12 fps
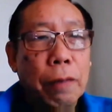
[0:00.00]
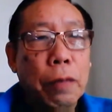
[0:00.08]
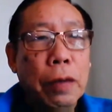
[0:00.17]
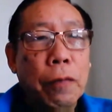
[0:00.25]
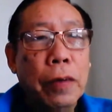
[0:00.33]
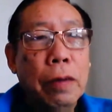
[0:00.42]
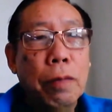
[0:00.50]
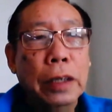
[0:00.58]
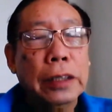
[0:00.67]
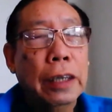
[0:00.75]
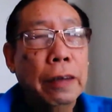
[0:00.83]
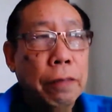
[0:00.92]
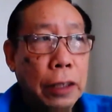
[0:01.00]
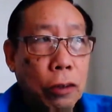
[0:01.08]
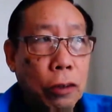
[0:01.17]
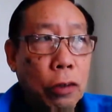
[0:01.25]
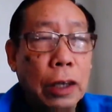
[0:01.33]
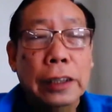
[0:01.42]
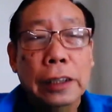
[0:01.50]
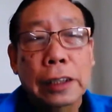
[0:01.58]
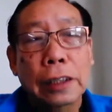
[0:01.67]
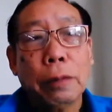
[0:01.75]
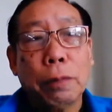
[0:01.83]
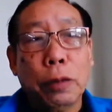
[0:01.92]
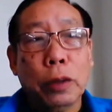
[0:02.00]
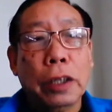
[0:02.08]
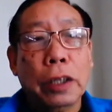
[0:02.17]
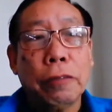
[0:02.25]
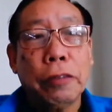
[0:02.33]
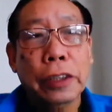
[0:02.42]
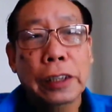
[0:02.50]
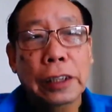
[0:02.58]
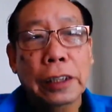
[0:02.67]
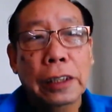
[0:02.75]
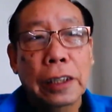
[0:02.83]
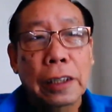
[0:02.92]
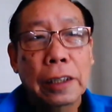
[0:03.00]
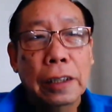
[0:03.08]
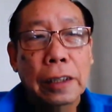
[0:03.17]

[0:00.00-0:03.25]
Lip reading: And people must have a trust in the product first.